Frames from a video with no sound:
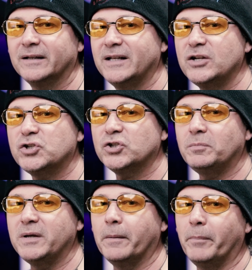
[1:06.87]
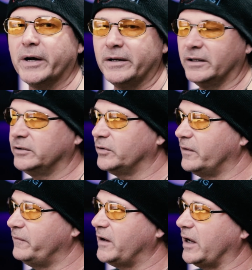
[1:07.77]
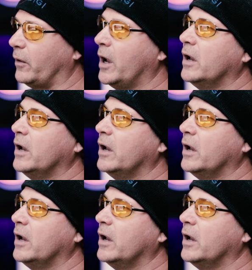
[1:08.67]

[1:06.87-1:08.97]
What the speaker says: then it should be a button under the video.